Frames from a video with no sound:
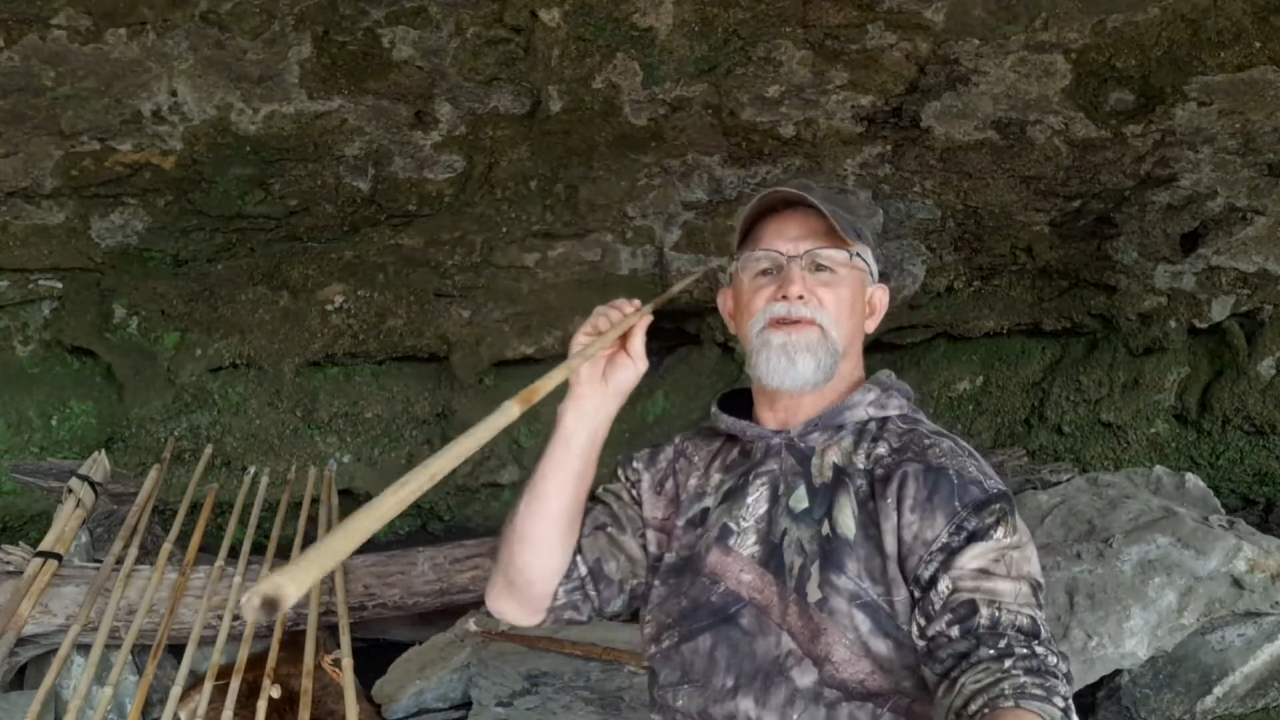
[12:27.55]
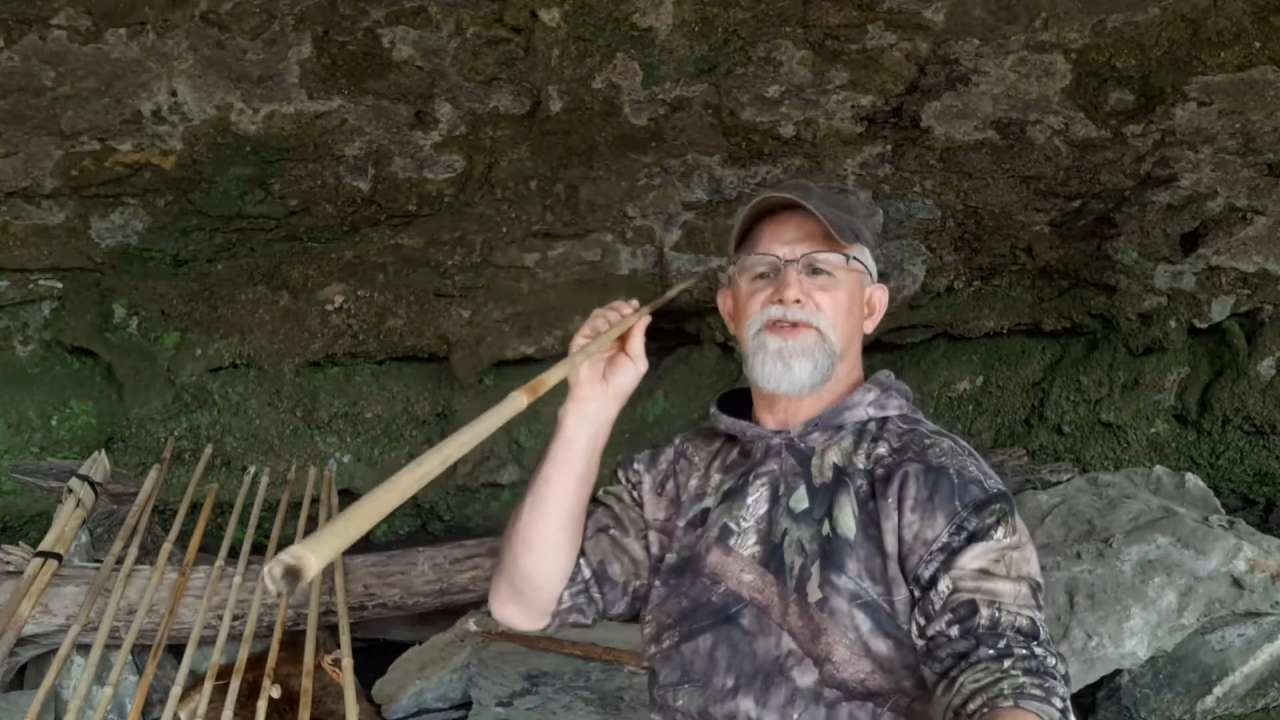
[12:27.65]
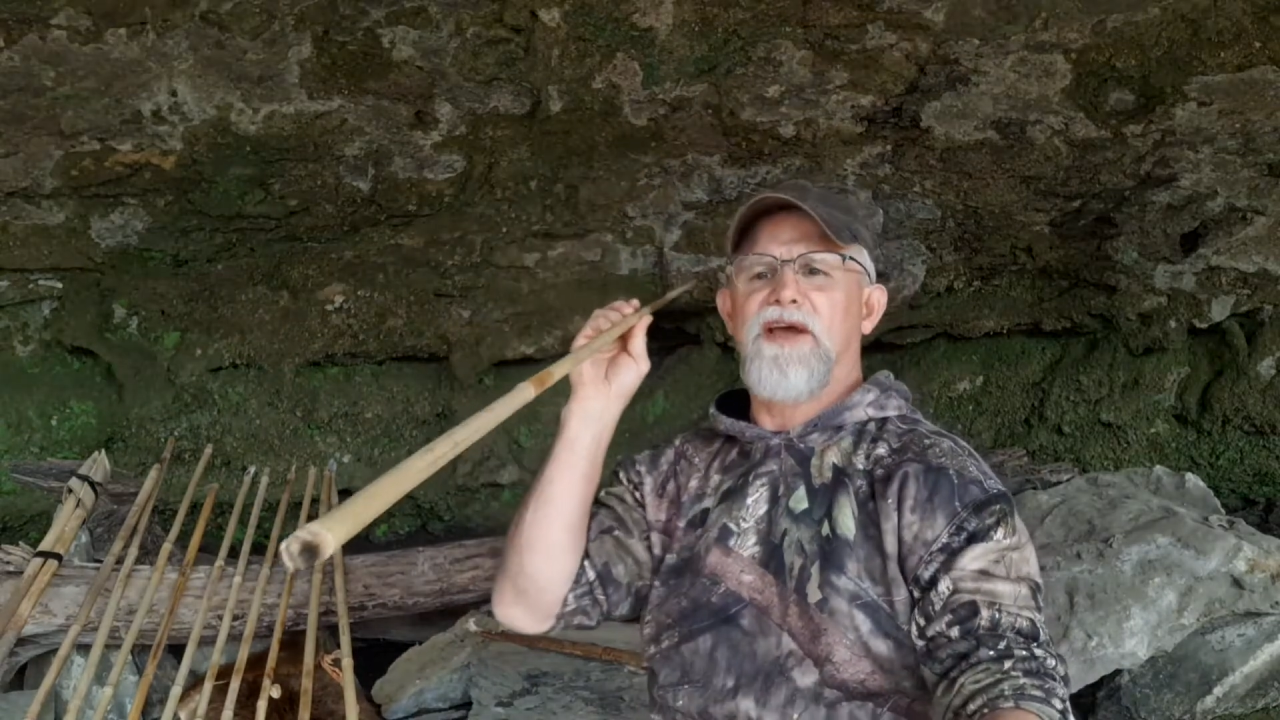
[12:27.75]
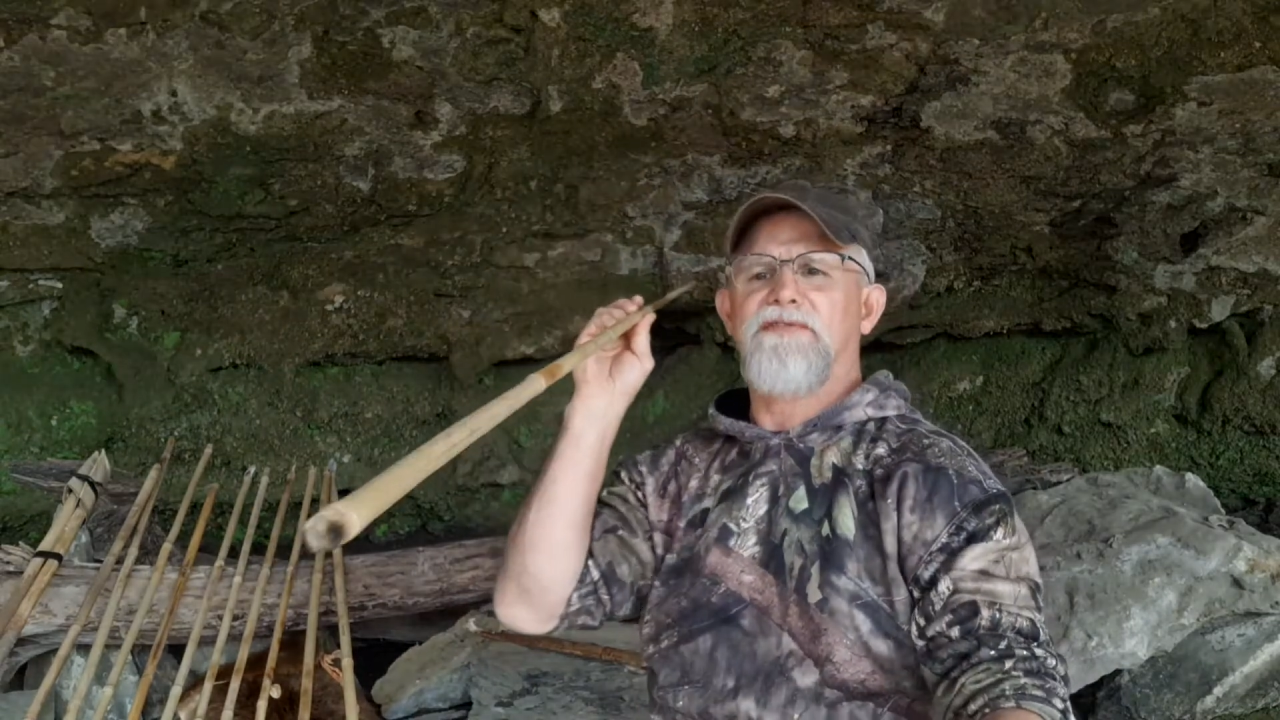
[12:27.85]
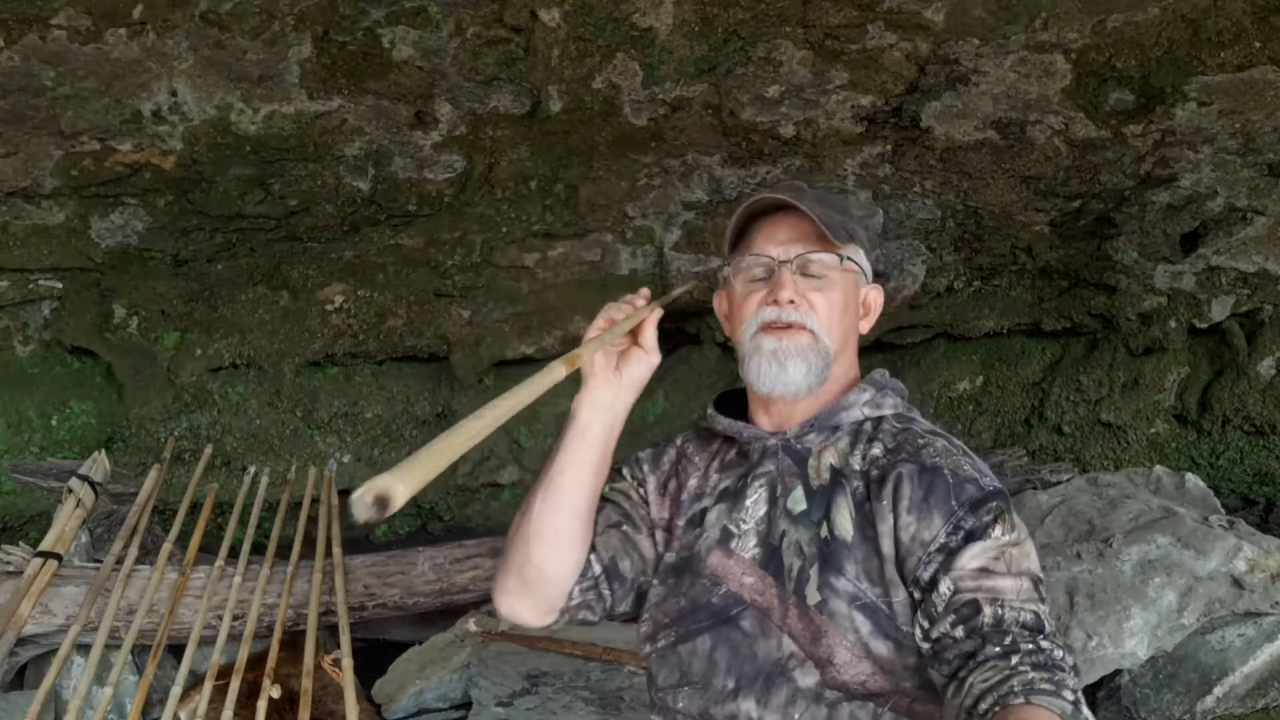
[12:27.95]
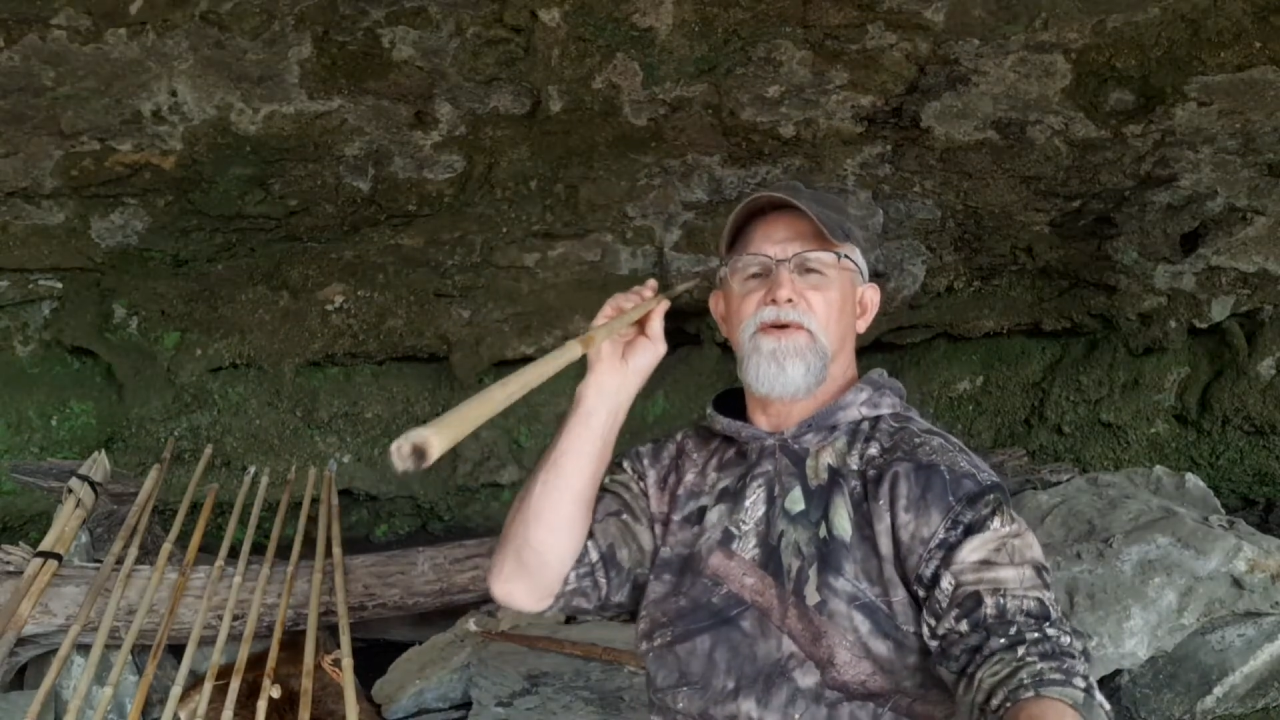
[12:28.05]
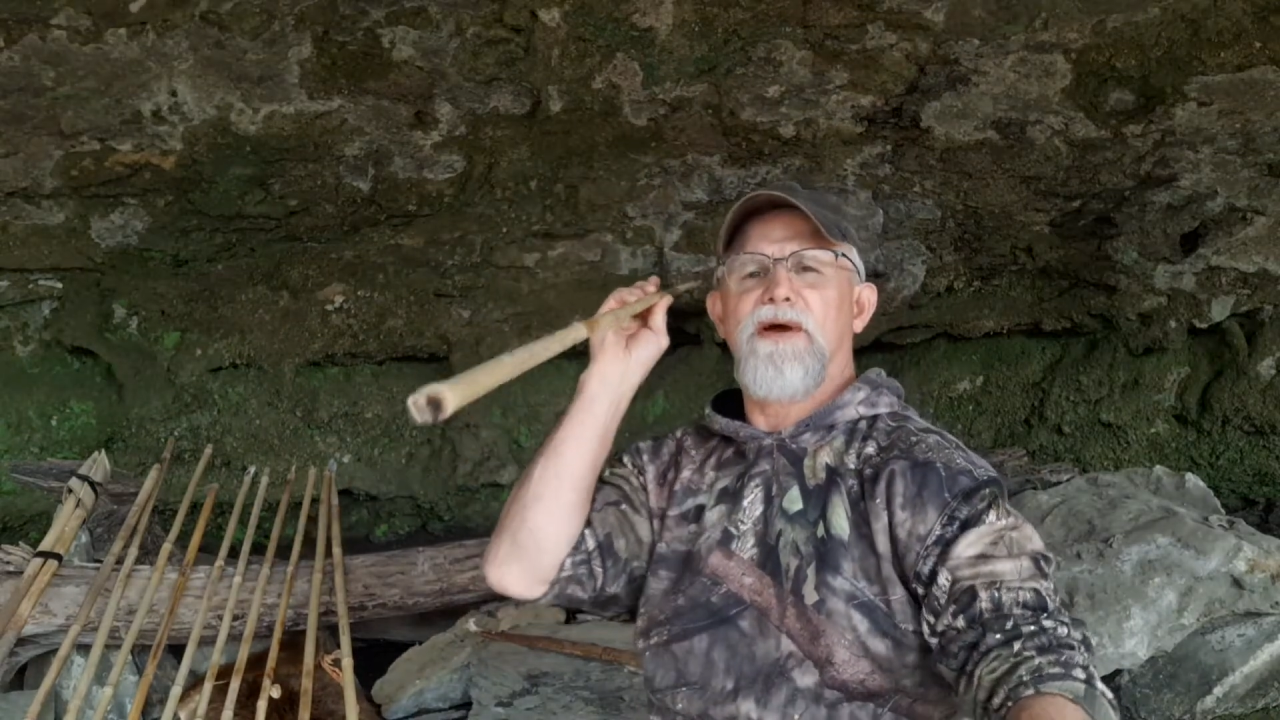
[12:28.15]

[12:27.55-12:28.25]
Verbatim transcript: shafts, you know,